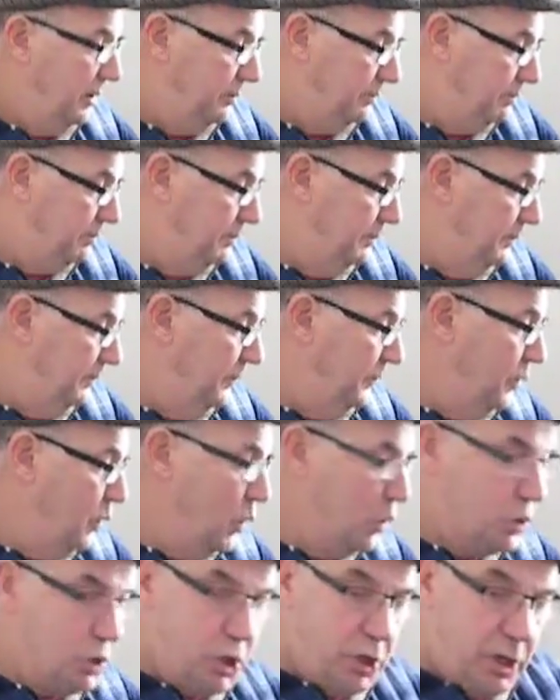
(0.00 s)
And
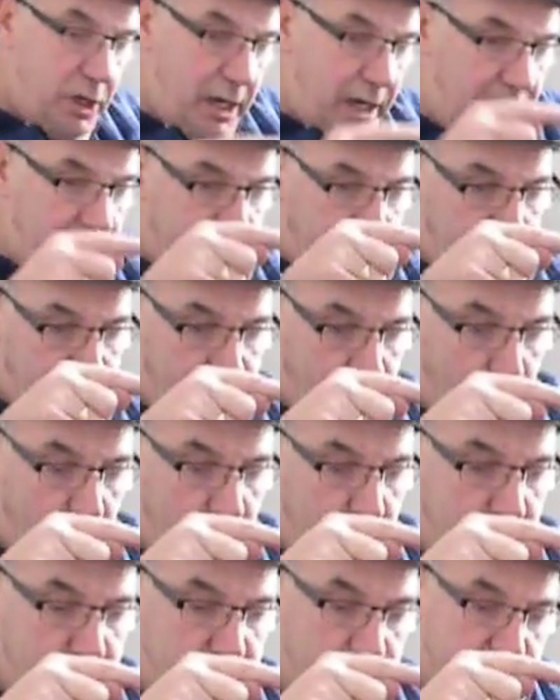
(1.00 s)
usually I have a
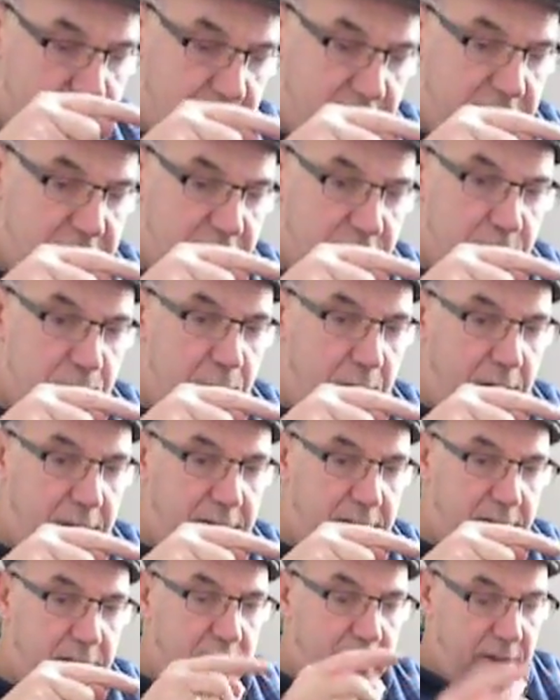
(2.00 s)
4-inch to 6-inch
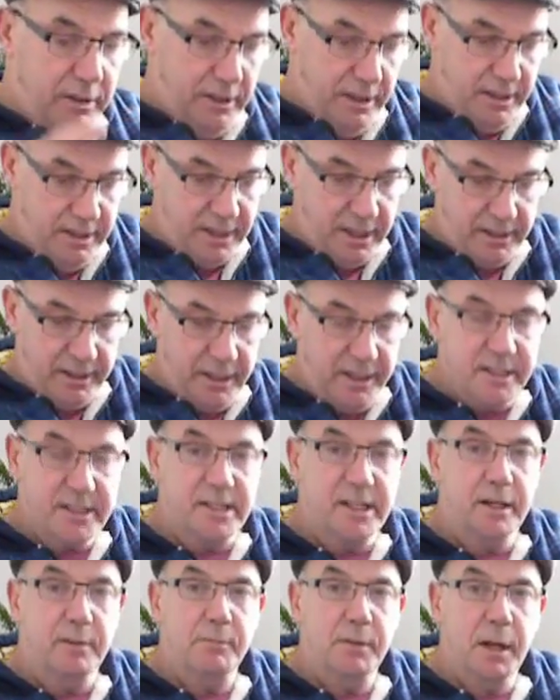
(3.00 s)
plant in that
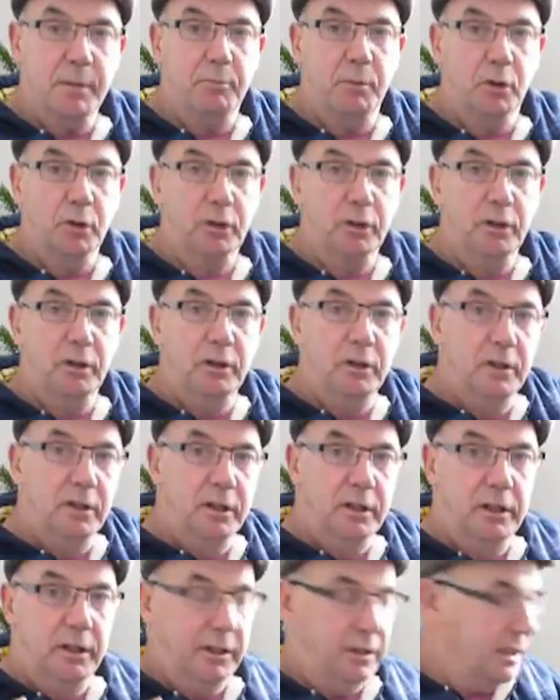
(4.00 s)
9 centimetre pot,
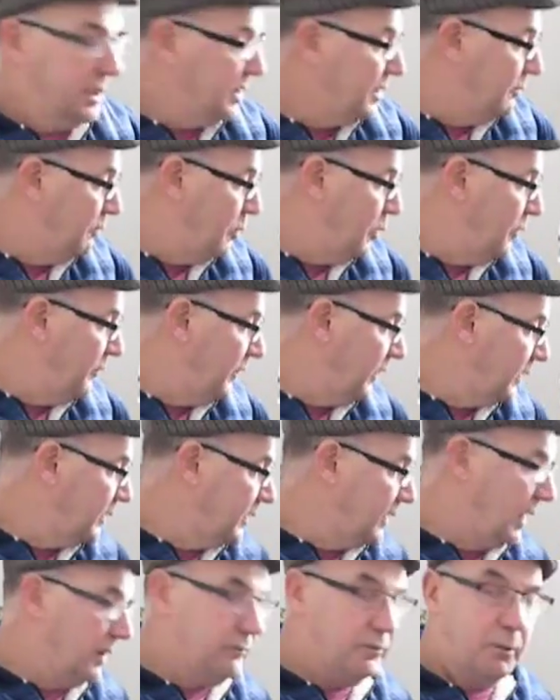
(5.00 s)
and that's the
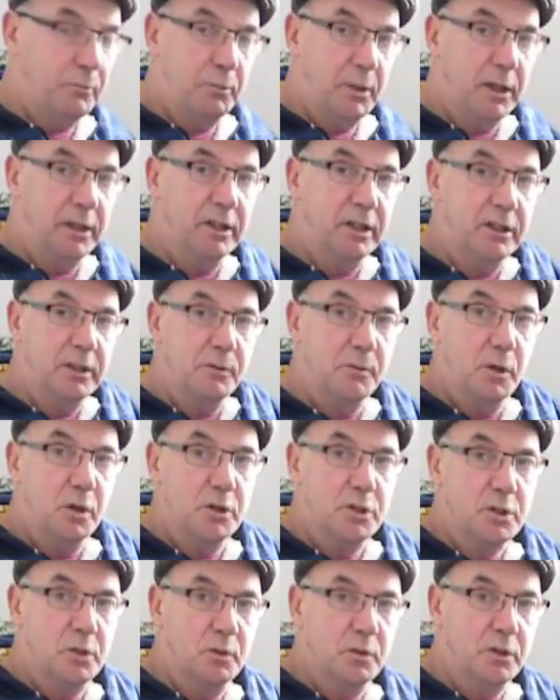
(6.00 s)
perfect time for planting your
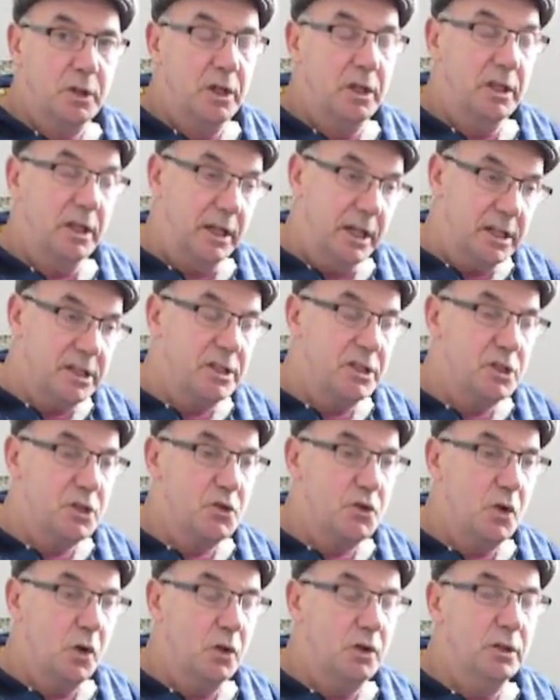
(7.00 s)
tomatoes out. They're nice
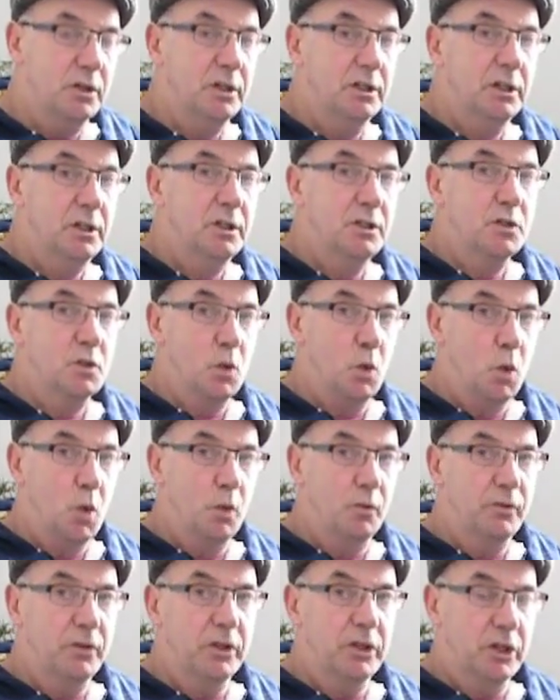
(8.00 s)
and strong,
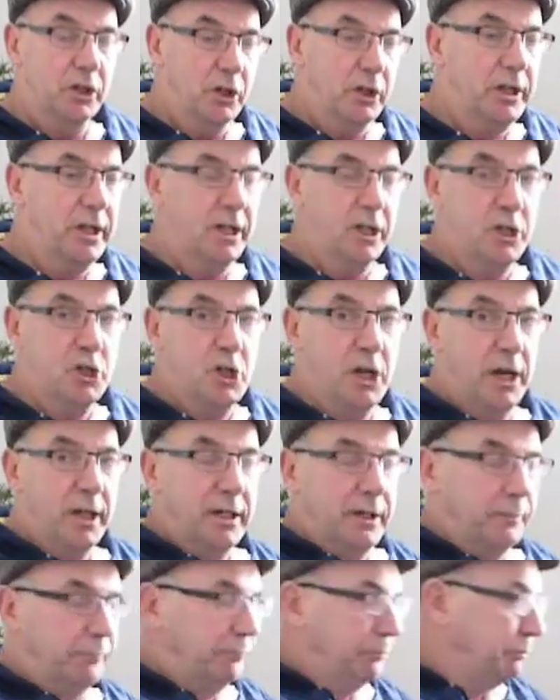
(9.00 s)
so hopefully they'll not get a
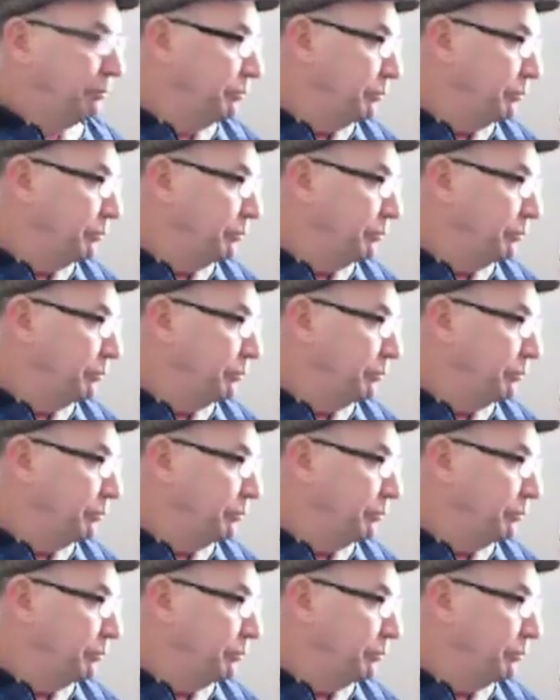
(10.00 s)
check.